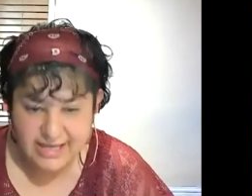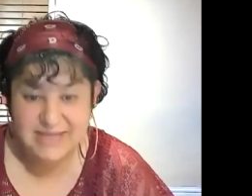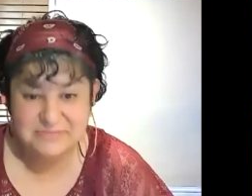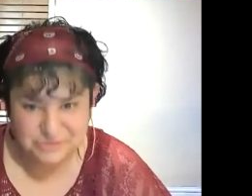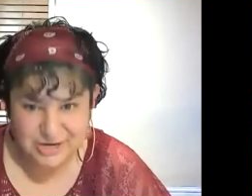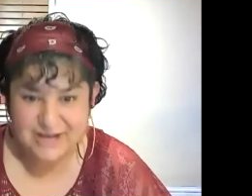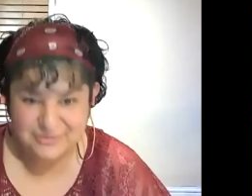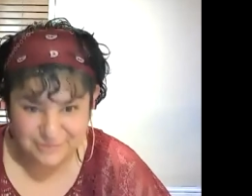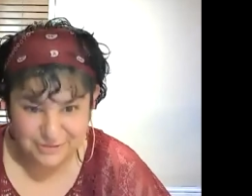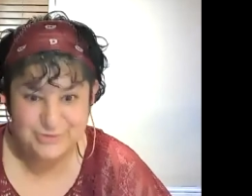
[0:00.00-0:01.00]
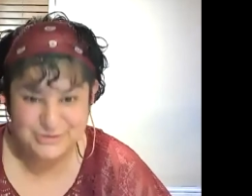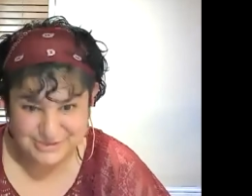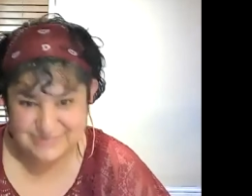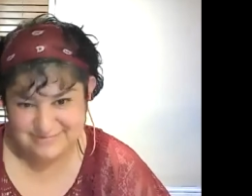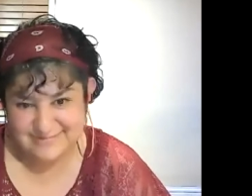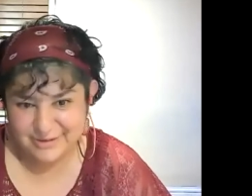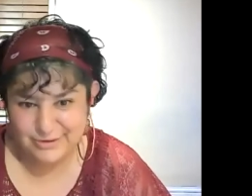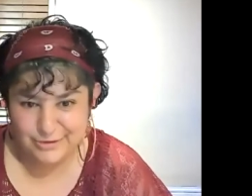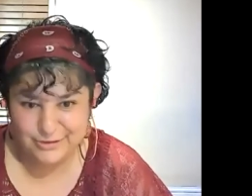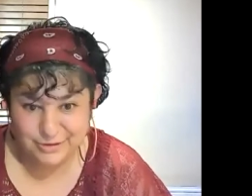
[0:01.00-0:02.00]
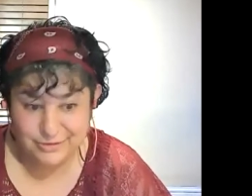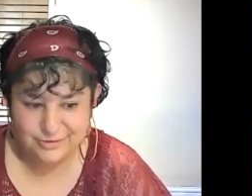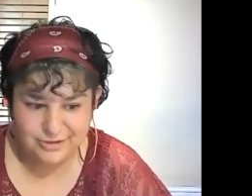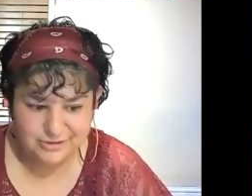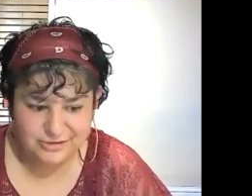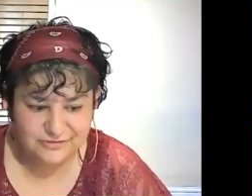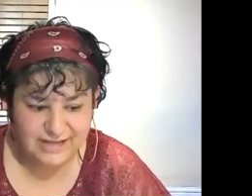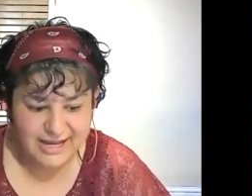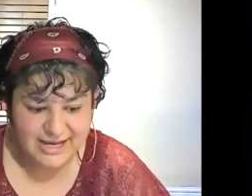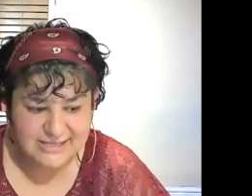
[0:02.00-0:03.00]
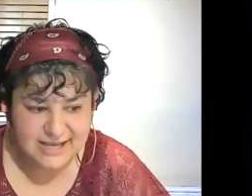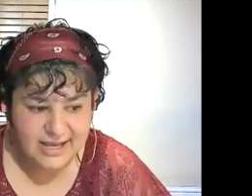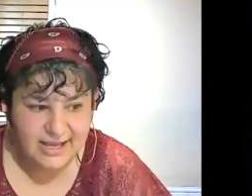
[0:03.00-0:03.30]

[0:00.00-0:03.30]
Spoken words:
keep track of all those flies,